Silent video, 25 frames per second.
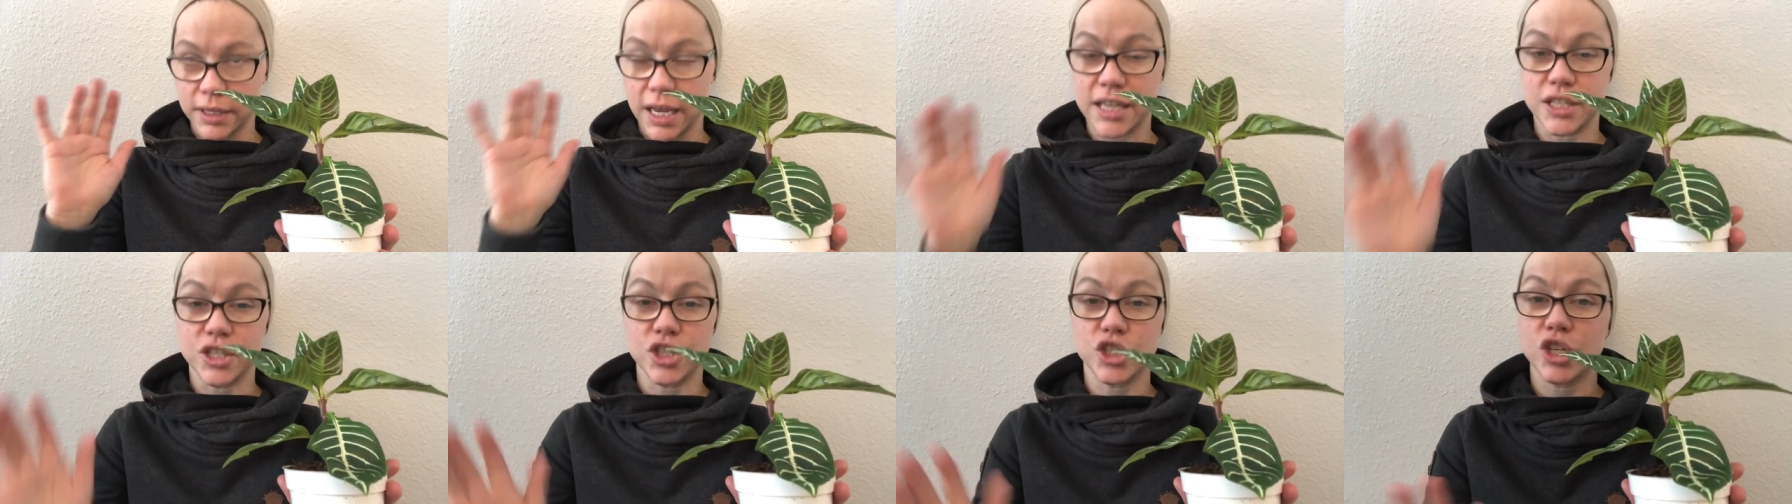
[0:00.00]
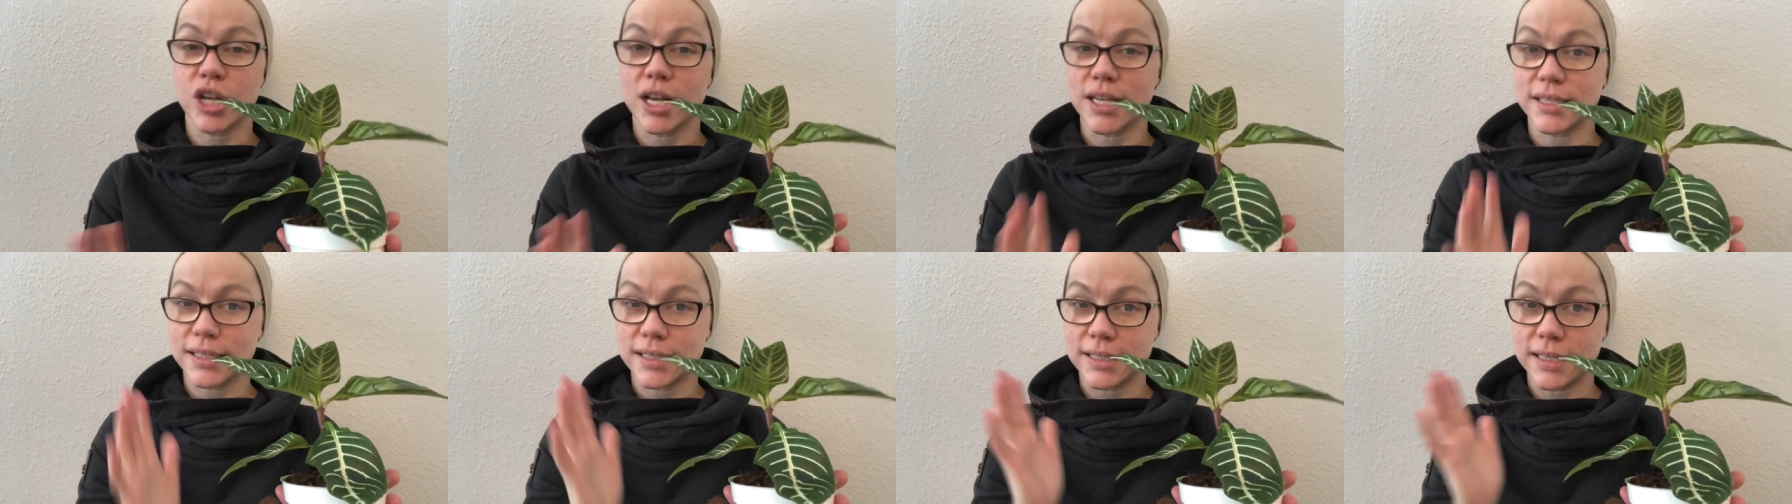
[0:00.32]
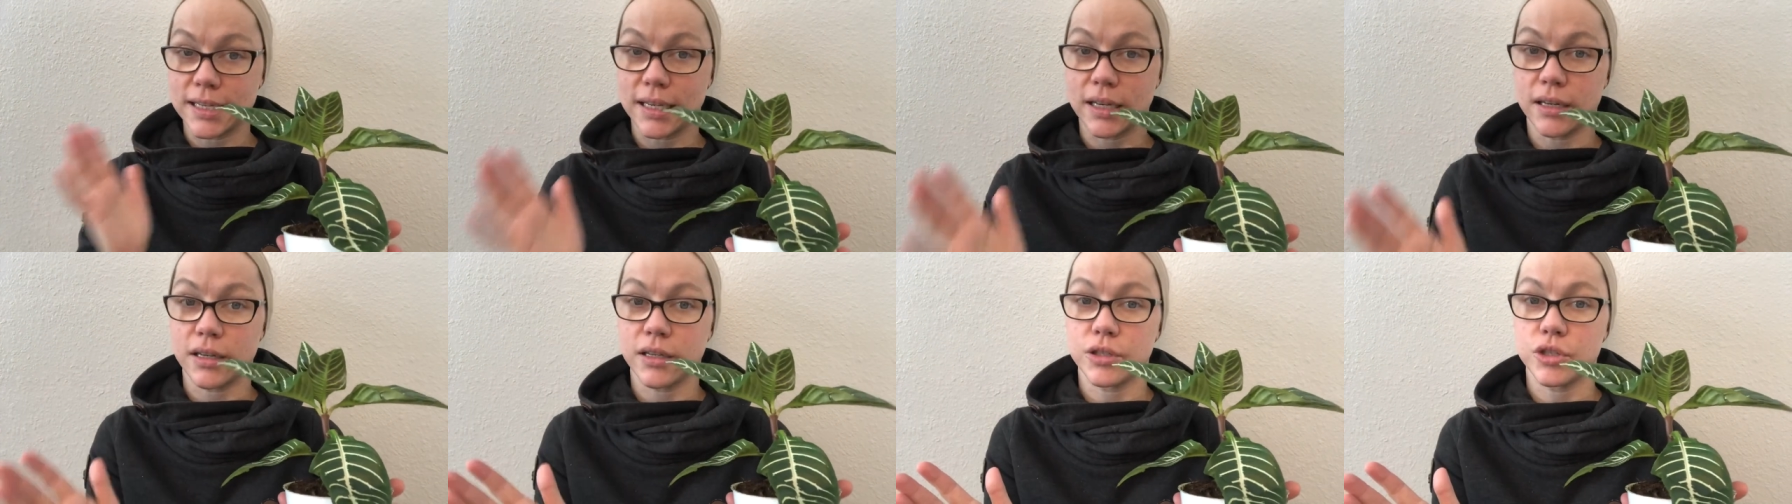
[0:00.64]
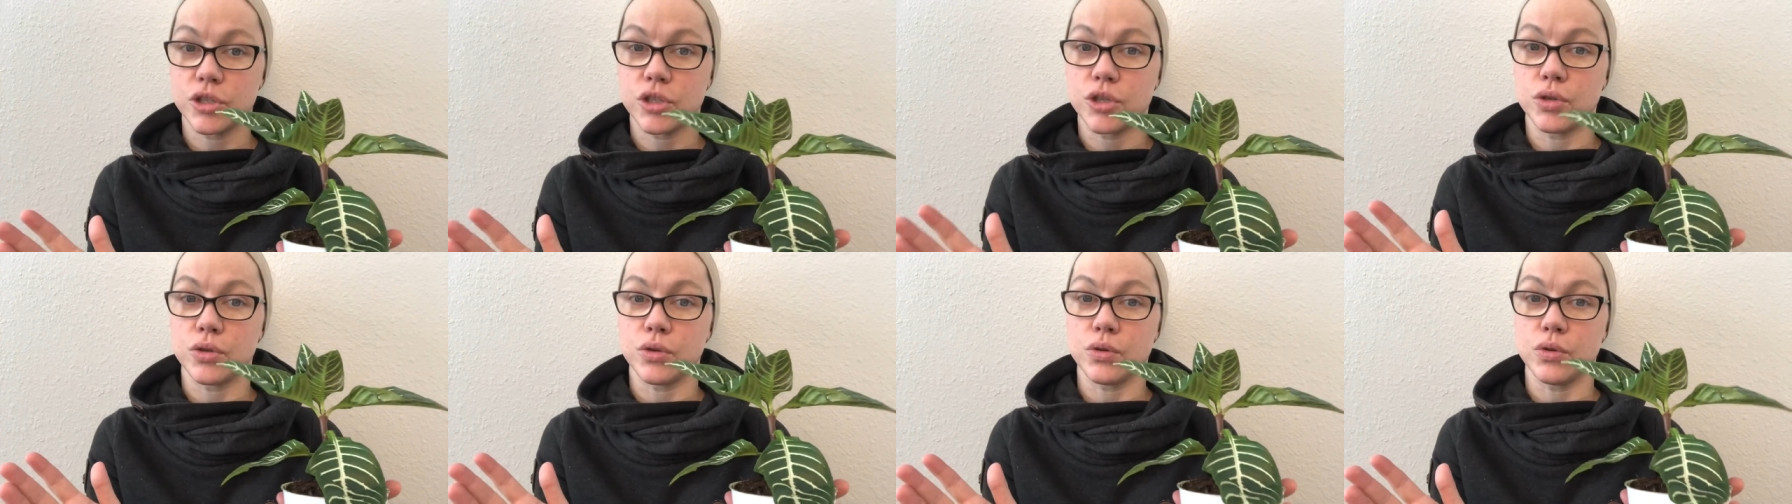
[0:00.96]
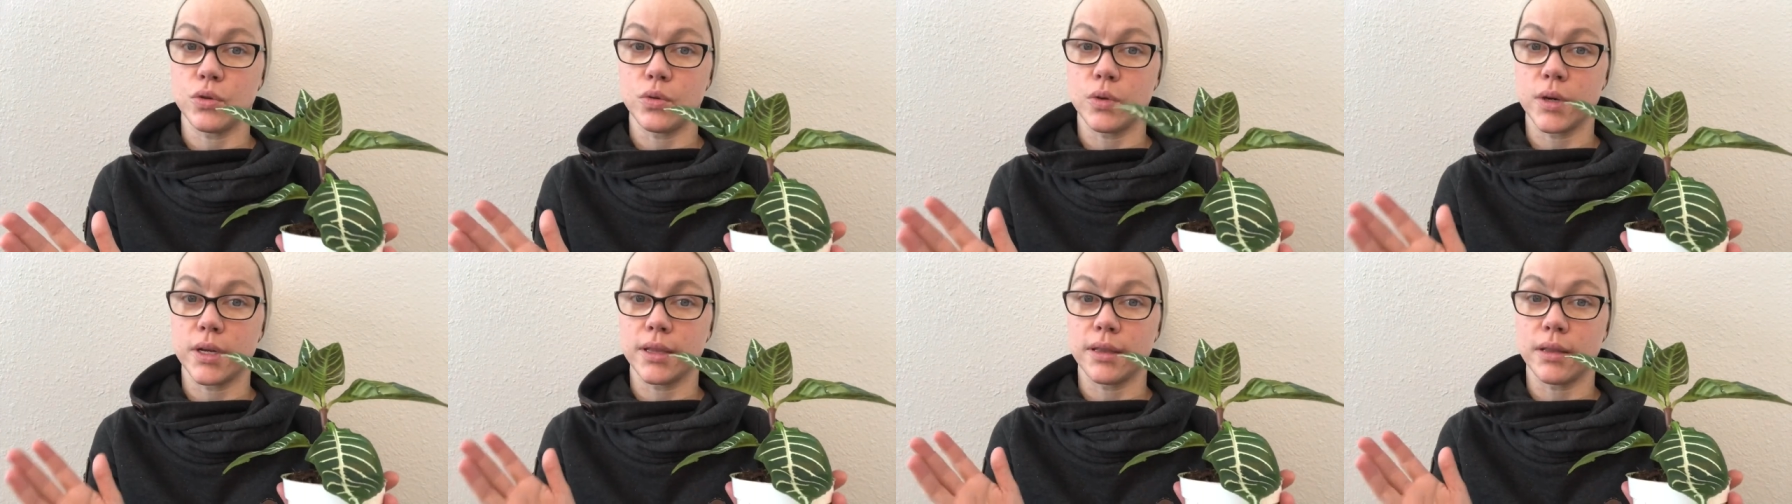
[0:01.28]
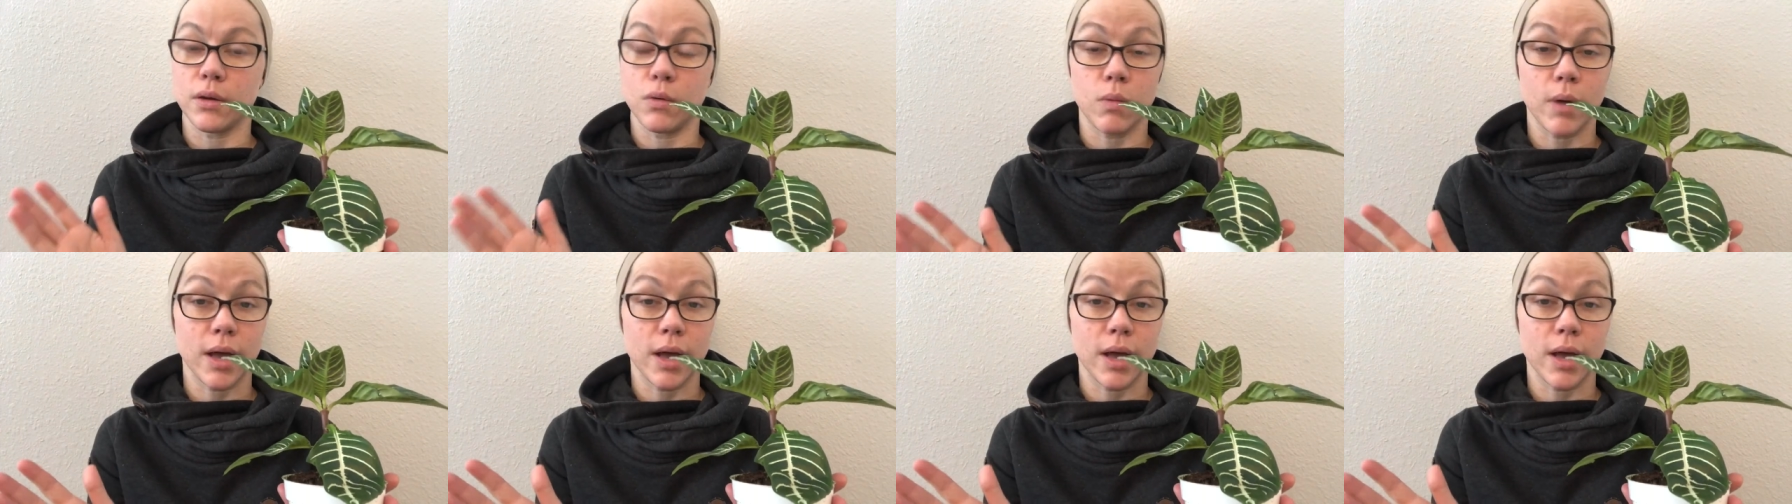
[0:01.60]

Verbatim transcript: adjusting to the